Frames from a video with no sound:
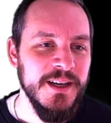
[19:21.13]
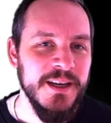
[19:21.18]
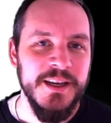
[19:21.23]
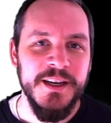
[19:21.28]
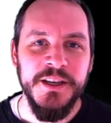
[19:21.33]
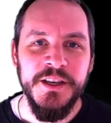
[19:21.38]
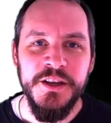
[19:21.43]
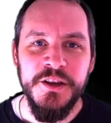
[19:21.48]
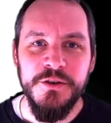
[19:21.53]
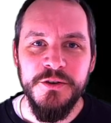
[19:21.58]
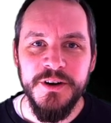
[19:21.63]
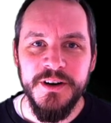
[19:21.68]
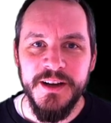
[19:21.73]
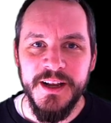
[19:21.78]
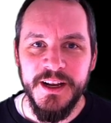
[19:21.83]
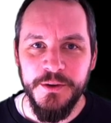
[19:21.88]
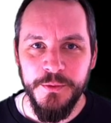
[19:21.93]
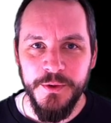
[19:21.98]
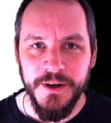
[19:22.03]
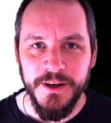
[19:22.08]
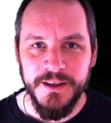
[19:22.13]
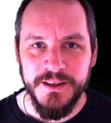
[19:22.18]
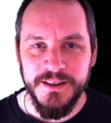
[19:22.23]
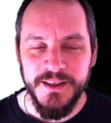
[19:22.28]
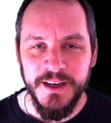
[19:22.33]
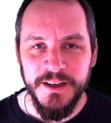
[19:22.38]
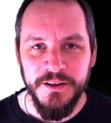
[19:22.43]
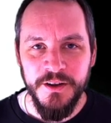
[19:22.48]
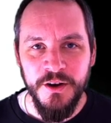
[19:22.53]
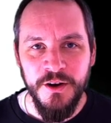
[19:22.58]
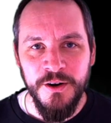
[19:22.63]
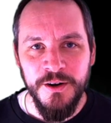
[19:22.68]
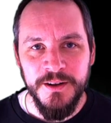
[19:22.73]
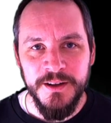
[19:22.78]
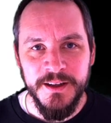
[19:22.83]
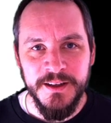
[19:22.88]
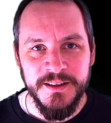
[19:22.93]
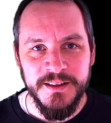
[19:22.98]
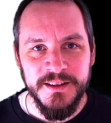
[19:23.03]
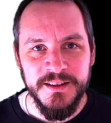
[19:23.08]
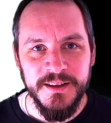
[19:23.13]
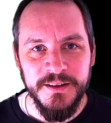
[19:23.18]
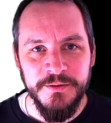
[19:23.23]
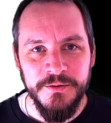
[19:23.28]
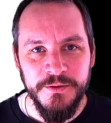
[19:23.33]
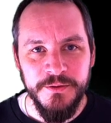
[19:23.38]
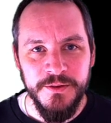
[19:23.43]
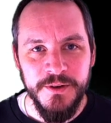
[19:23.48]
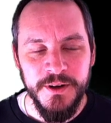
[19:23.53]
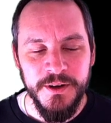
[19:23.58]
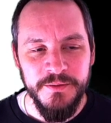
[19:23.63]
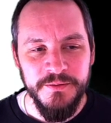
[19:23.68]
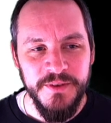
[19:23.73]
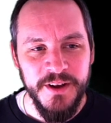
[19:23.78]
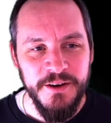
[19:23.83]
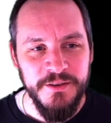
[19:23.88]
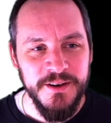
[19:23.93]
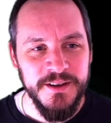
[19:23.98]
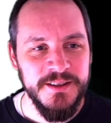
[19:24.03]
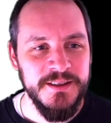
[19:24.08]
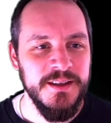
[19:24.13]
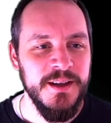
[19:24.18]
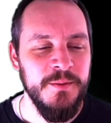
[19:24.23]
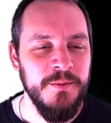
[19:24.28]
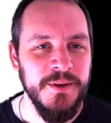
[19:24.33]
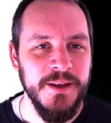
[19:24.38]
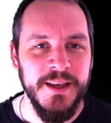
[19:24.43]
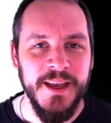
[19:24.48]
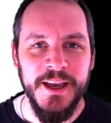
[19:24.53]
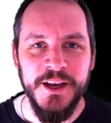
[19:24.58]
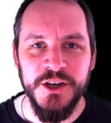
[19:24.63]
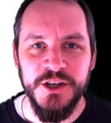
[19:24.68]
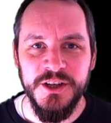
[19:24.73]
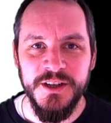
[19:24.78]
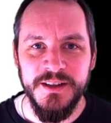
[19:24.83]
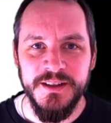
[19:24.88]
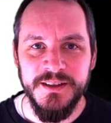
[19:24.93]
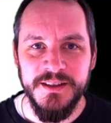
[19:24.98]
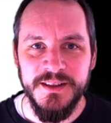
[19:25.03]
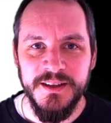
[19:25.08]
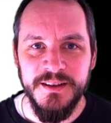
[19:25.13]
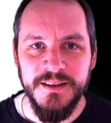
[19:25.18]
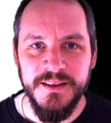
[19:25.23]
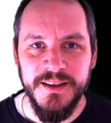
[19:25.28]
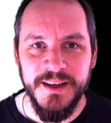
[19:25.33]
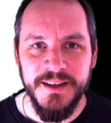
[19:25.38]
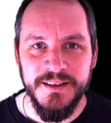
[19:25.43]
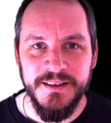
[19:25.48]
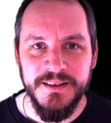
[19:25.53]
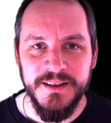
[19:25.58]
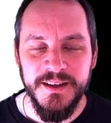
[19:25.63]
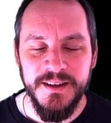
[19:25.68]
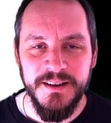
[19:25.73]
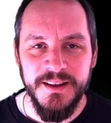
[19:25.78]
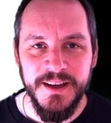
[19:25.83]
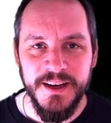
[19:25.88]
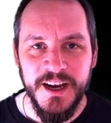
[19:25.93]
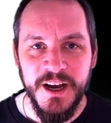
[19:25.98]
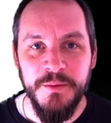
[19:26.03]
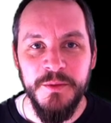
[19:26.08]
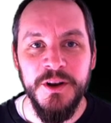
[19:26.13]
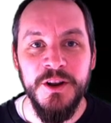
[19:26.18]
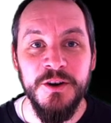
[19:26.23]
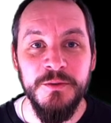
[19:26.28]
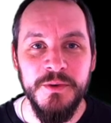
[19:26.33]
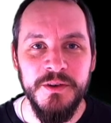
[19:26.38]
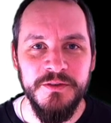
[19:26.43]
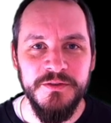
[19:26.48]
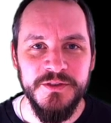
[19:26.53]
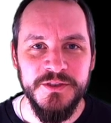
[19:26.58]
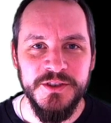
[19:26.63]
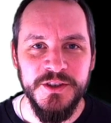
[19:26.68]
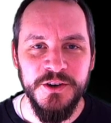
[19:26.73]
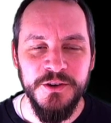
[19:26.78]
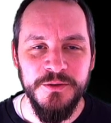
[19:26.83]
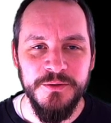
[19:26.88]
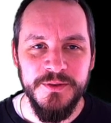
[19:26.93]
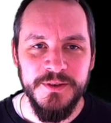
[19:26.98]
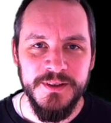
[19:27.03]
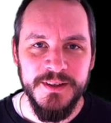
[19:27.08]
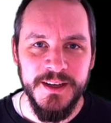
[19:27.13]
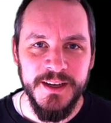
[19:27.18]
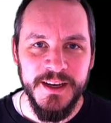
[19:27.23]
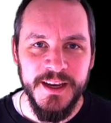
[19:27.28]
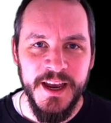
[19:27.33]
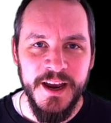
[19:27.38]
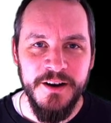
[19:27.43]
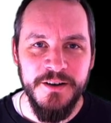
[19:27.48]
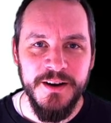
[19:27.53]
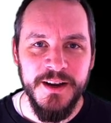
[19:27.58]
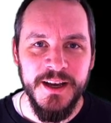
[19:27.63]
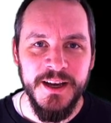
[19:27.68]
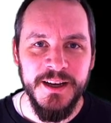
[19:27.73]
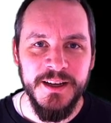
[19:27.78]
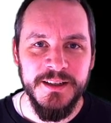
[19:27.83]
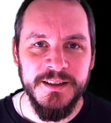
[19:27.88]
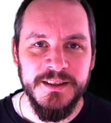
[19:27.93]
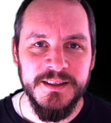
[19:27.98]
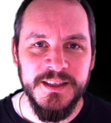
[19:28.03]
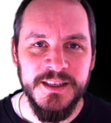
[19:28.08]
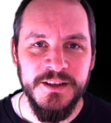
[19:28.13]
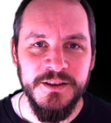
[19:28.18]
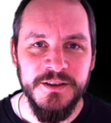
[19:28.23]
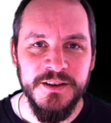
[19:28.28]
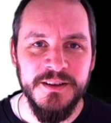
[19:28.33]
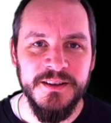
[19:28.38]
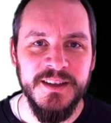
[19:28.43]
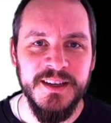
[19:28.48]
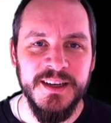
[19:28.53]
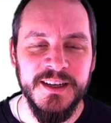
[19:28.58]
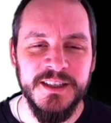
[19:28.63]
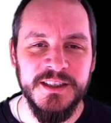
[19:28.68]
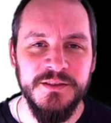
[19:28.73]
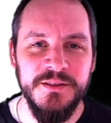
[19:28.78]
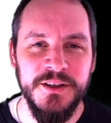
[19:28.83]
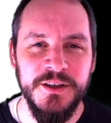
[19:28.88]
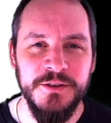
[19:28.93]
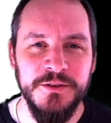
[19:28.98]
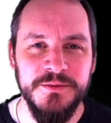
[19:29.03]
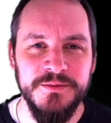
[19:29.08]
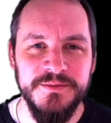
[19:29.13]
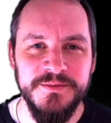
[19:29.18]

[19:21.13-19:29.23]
neural networks and all its various applications that they come along with. So take care and see you in the next video.